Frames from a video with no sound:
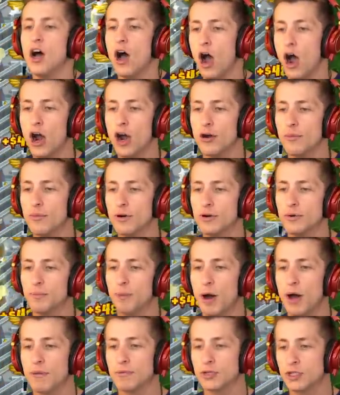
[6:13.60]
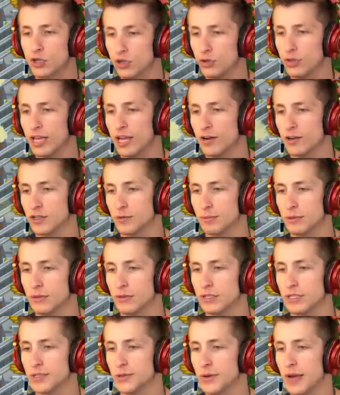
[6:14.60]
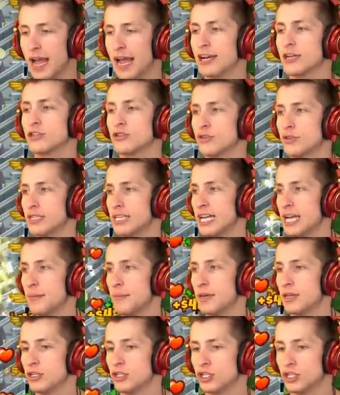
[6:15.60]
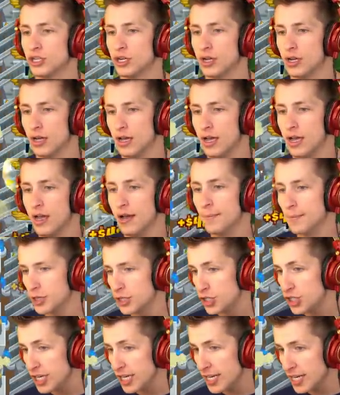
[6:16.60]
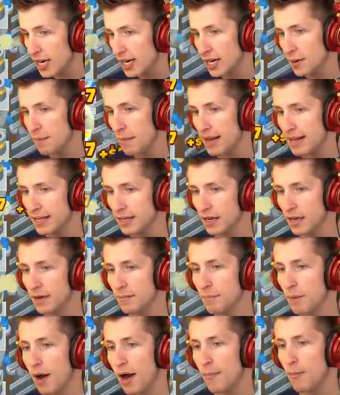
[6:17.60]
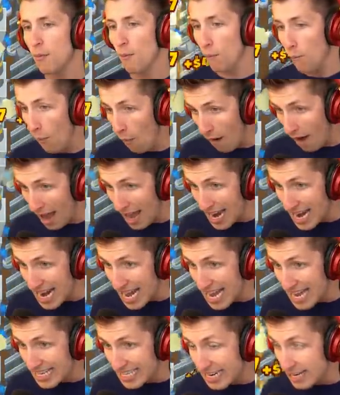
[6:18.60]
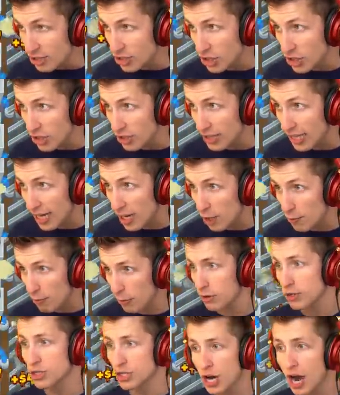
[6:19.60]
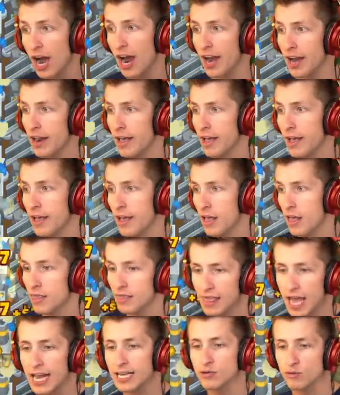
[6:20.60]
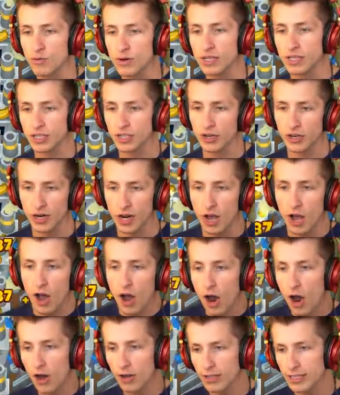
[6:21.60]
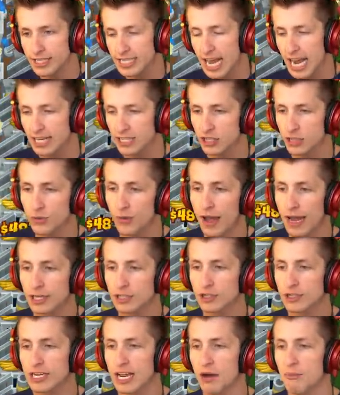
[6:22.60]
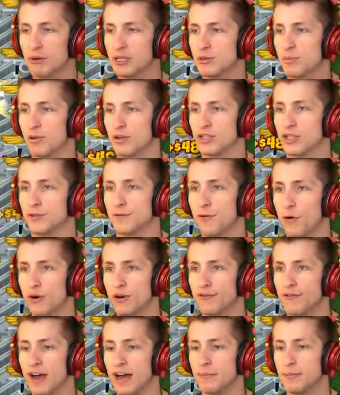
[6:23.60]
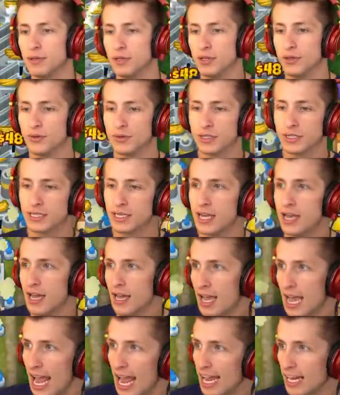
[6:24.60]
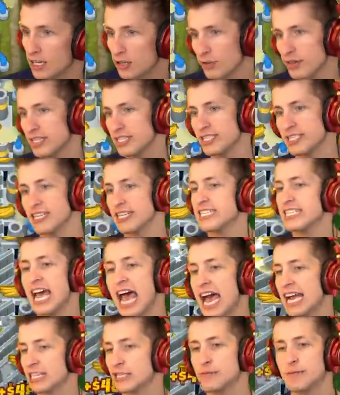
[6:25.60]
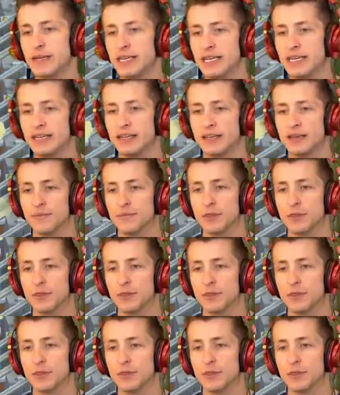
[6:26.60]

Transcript: Armor pops two layers of balloons to extra damage. Machine gun and main gun pop one additional layer per shot. That's really good. All attacks do extra damage versus fortified balloons. Increased attack speed.